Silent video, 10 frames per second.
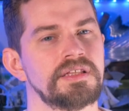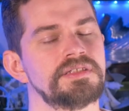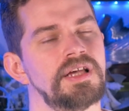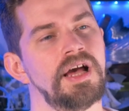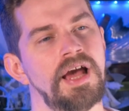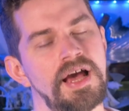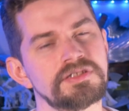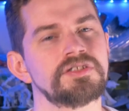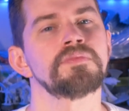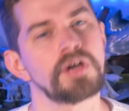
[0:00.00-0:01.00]
This
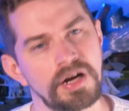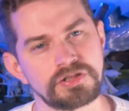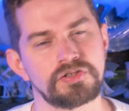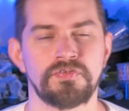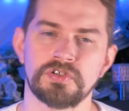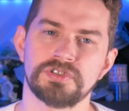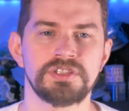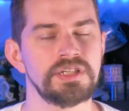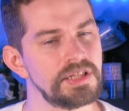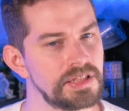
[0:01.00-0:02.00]
has some
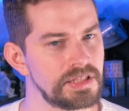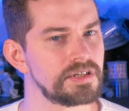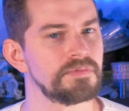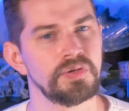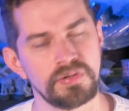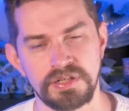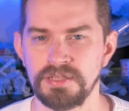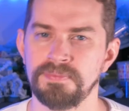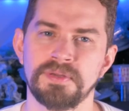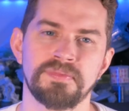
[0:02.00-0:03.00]
controversy in the
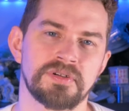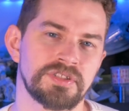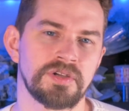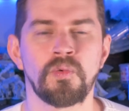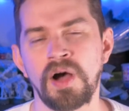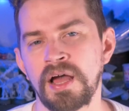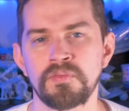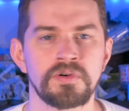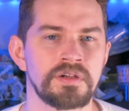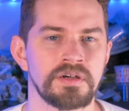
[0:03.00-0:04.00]
community. People are saying, why
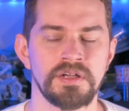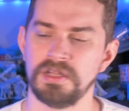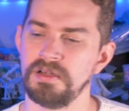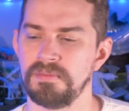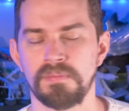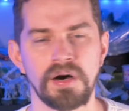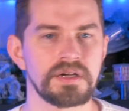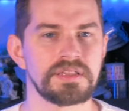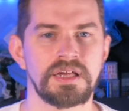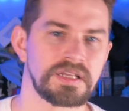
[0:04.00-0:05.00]
would a
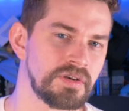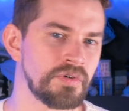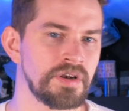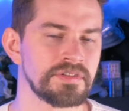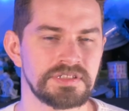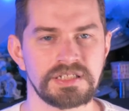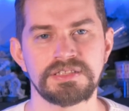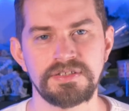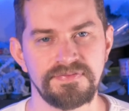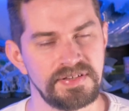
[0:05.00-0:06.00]
monk that can run
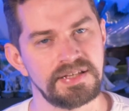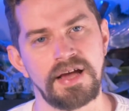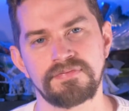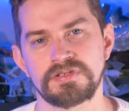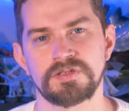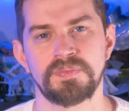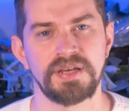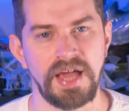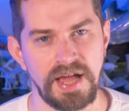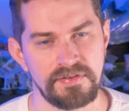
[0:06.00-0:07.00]
60 feet have to
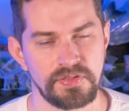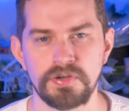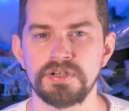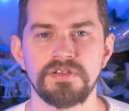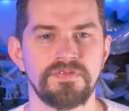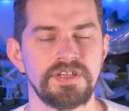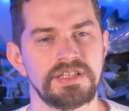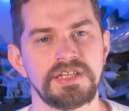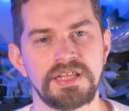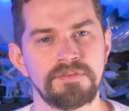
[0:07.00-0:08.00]
spend 30 feet
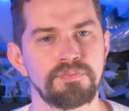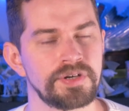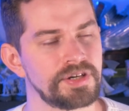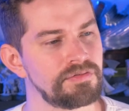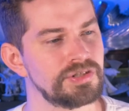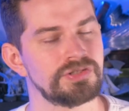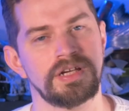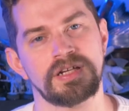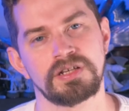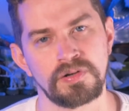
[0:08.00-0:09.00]
to get up when a creature
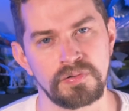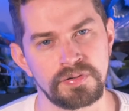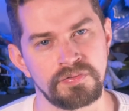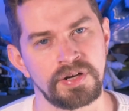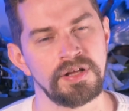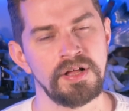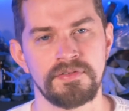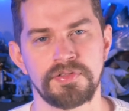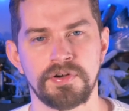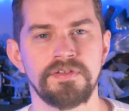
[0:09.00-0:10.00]
that can only run
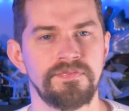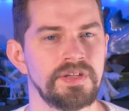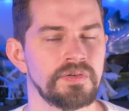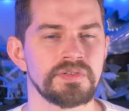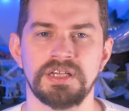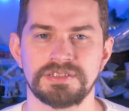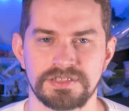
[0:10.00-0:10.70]
30 feet only has